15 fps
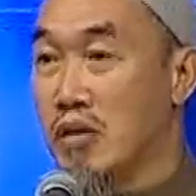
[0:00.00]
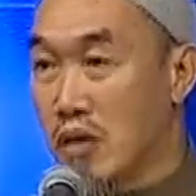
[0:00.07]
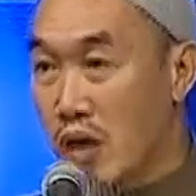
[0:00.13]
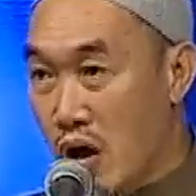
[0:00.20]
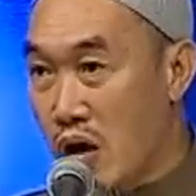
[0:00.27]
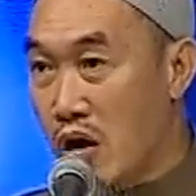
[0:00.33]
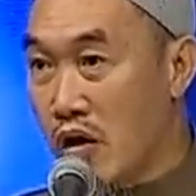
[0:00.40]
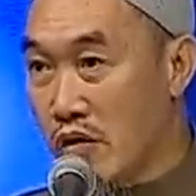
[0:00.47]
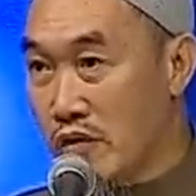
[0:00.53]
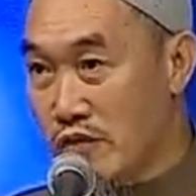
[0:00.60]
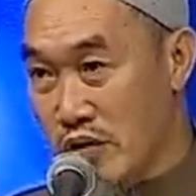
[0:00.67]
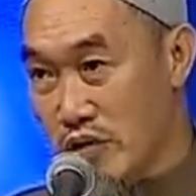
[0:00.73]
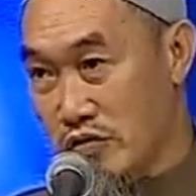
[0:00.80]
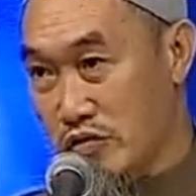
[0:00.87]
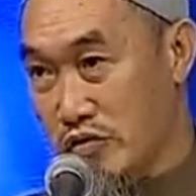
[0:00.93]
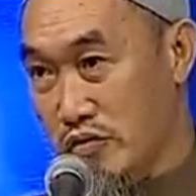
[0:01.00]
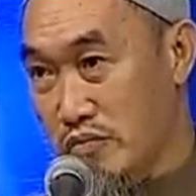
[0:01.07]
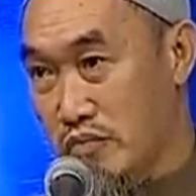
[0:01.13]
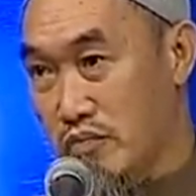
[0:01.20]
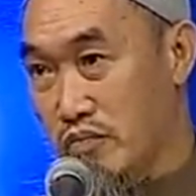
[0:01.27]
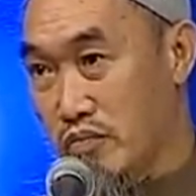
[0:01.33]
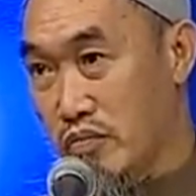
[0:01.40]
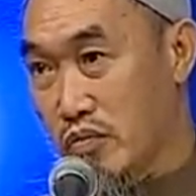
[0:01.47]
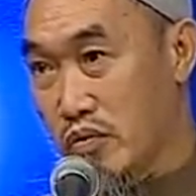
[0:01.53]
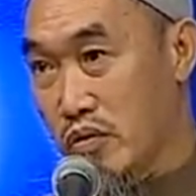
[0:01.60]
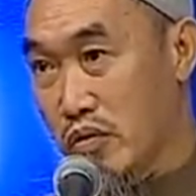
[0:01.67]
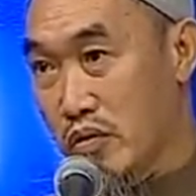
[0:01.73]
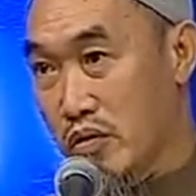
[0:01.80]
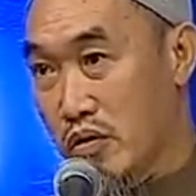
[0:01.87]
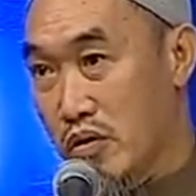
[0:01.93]
by Allah first.
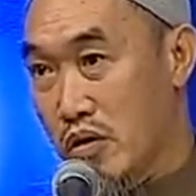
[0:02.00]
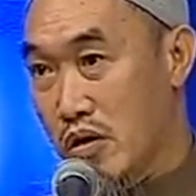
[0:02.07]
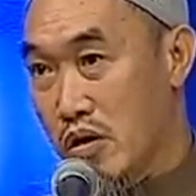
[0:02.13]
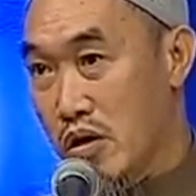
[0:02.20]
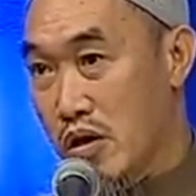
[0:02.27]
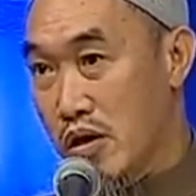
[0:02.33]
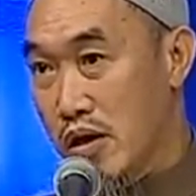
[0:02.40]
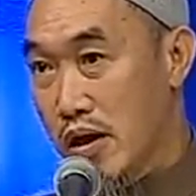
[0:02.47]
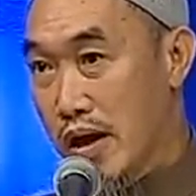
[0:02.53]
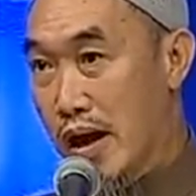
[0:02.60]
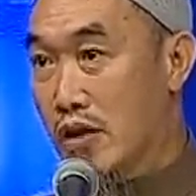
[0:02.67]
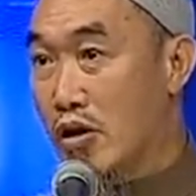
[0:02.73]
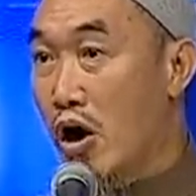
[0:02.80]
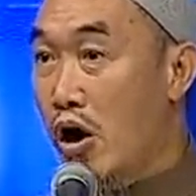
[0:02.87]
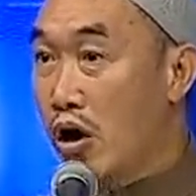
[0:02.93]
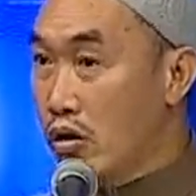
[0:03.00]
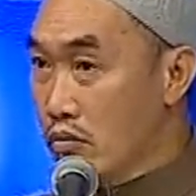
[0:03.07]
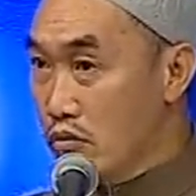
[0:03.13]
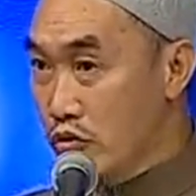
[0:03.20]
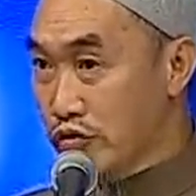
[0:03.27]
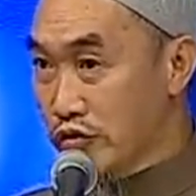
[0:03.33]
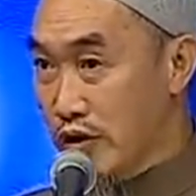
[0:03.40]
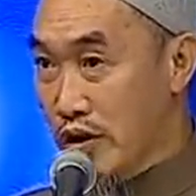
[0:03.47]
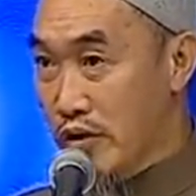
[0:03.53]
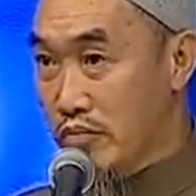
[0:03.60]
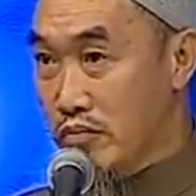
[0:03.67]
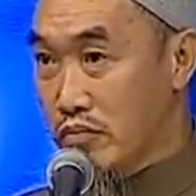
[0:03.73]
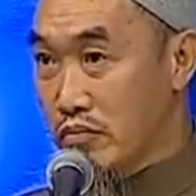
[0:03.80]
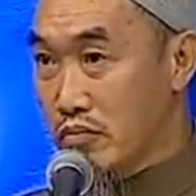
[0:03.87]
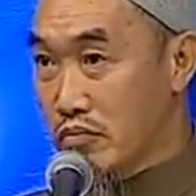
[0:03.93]
And all
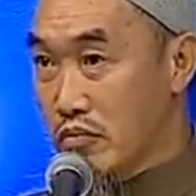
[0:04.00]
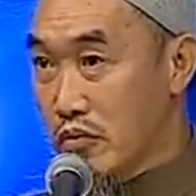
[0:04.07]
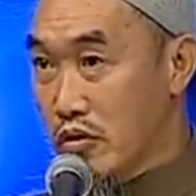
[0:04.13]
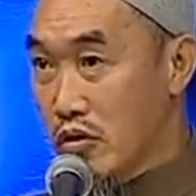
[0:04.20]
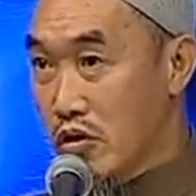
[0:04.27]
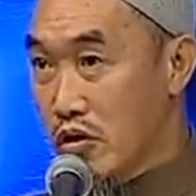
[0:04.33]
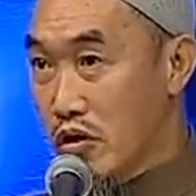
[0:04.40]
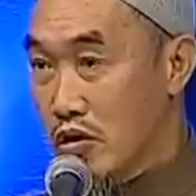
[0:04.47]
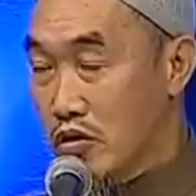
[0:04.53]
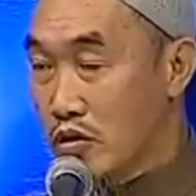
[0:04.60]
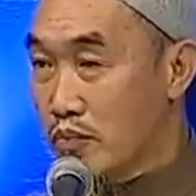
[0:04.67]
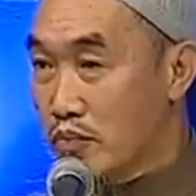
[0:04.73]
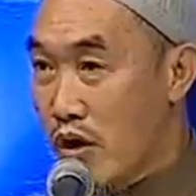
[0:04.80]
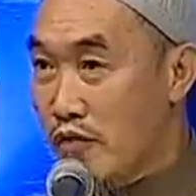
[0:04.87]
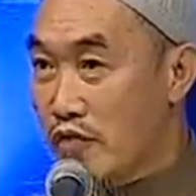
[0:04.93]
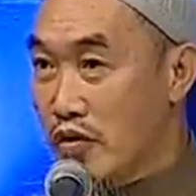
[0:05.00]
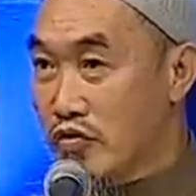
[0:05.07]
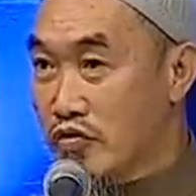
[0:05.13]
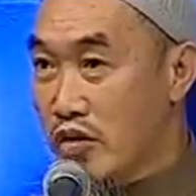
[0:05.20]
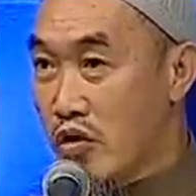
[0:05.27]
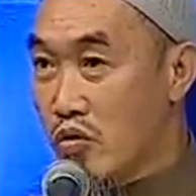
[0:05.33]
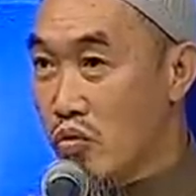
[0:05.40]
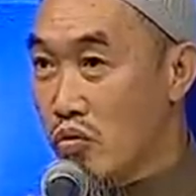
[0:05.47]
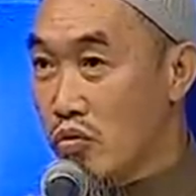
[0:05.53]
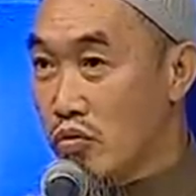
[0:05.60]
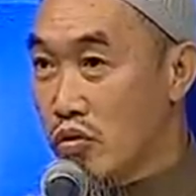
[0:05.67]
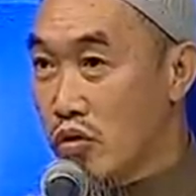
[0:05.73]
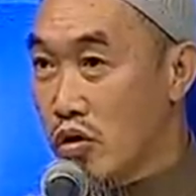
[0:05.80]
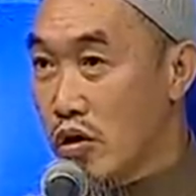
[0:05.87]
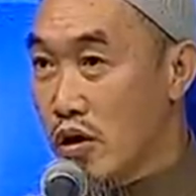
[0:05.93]
Muslim, the Prophet said,
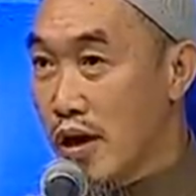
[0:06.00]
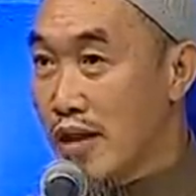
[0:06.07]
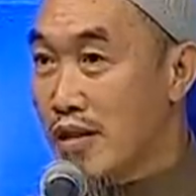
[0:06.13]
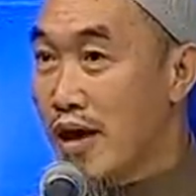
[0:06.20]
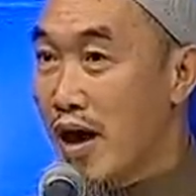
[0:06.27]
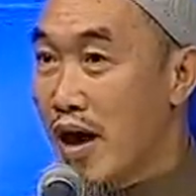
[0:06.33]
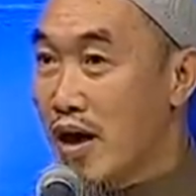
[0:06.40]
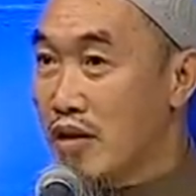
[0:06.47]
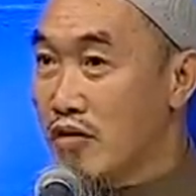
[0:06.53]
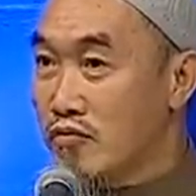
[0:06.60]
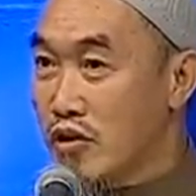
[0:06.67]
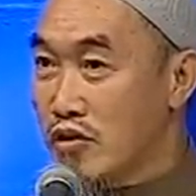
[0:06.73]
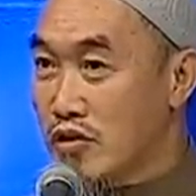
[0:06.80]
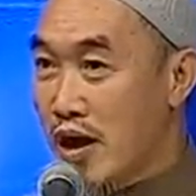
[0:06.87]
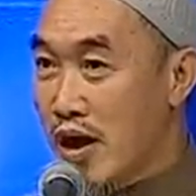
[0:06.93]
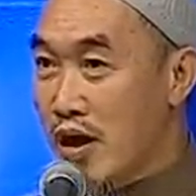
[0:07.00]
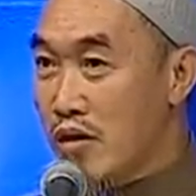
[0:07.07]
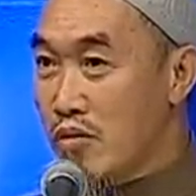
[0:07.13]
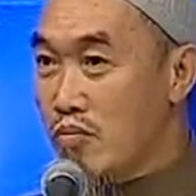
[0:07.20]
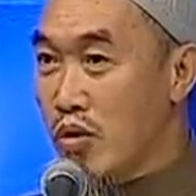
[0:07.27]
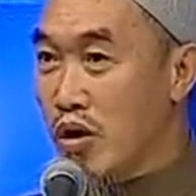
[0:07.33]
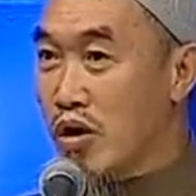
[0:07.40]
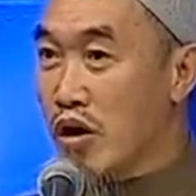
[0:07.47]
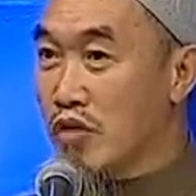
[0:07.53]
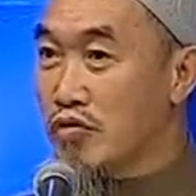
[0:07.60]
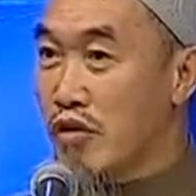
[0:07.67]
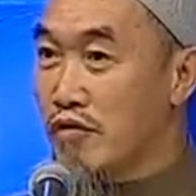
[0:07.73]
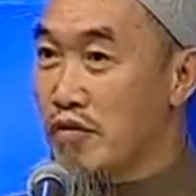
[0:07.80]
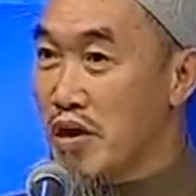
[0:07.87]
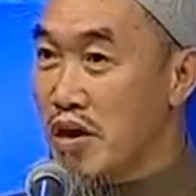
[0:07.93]
at the end of the day,
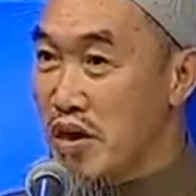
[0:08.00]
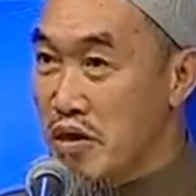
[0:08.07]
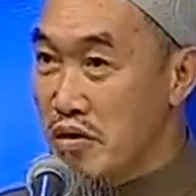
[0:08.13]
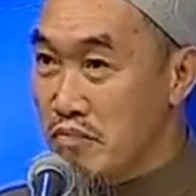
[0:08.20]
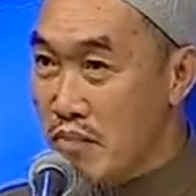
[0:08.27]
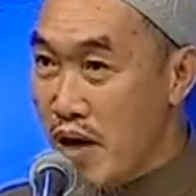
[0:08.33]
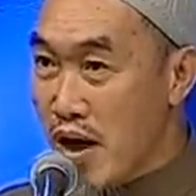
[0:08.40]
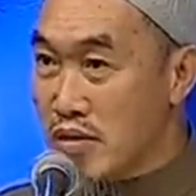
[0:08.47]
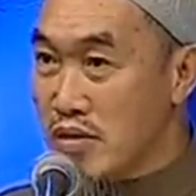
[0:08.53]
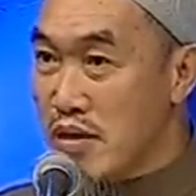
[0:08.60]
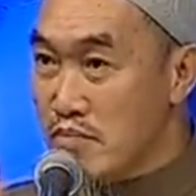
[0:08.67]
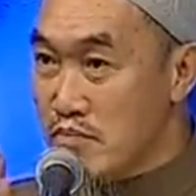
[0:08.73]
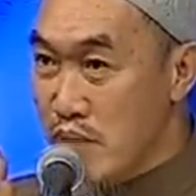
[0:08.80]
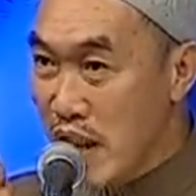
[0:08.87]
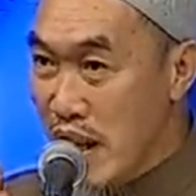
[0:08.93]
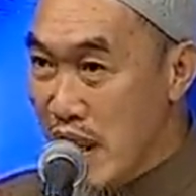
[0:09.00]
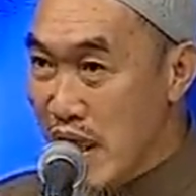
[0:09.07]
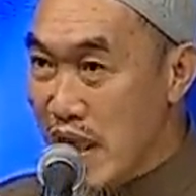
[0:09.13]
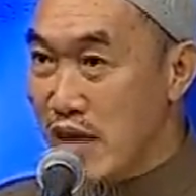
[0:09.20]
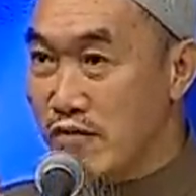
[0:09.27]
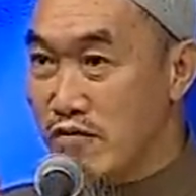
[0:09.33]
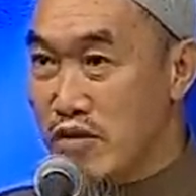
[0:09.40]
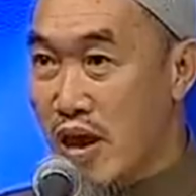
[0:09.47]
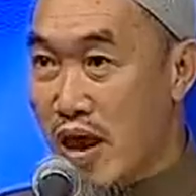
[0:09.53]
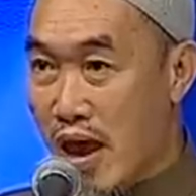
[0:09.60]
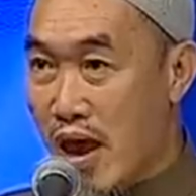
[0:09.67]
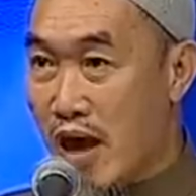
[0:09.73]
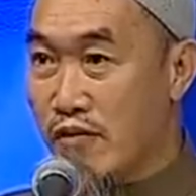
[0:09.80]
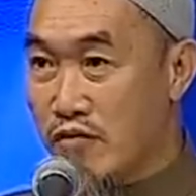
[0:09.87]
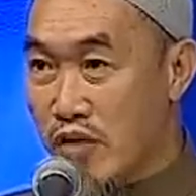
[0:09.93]
because of the iman, the belief
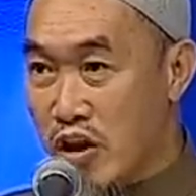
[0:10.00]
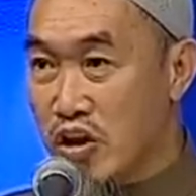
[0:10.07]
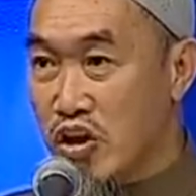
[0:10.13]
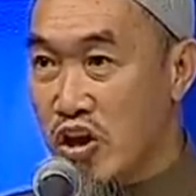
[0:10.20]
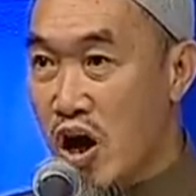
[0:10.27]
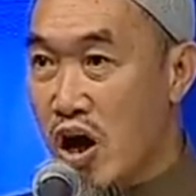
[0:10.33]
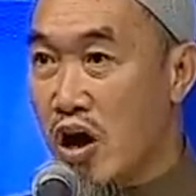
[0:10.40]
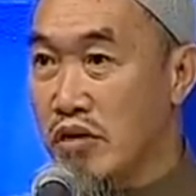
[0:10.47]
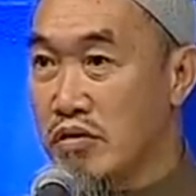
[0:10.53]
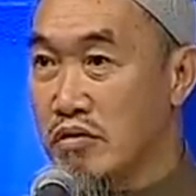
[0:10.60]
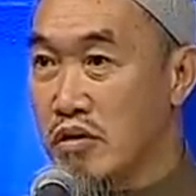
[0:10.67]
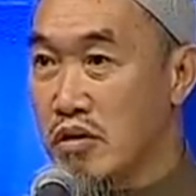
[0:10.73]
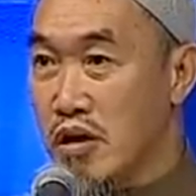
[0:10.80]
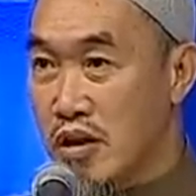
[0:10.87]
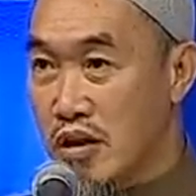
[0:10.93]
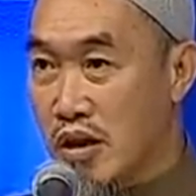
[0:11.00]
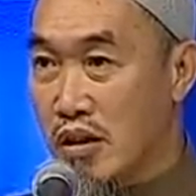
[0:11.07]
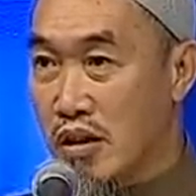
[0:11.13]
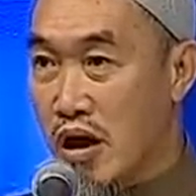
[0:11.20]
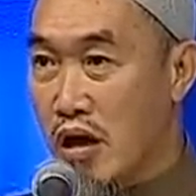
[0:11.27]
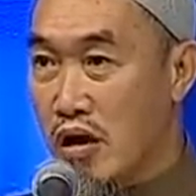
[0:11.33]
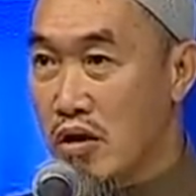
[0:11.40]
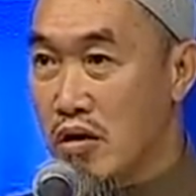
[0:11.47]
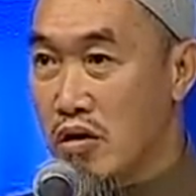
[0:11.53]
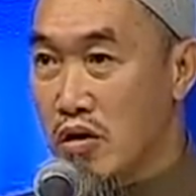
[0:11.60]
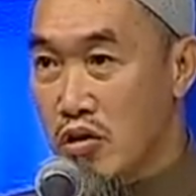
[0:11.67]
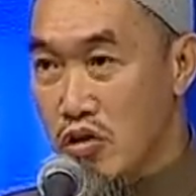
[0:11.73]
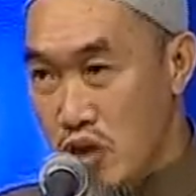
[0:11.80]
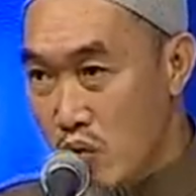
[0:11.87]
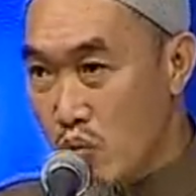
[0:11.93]
they have in God, in Allah,
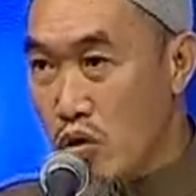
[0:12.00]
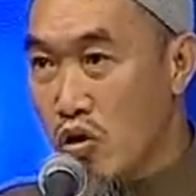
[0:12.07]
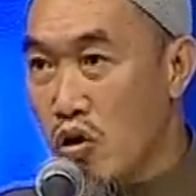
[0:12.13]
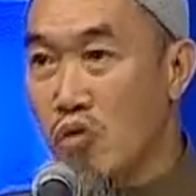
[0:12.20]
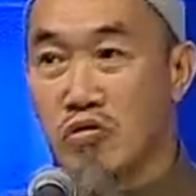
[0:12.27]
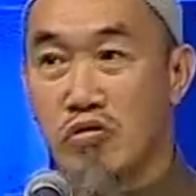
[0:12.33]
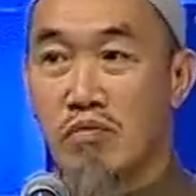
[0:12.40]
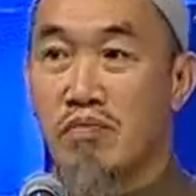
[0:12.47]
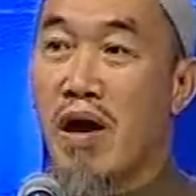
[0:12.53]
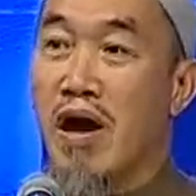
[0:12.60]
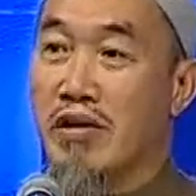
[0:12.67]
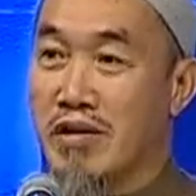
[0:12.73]
they will go to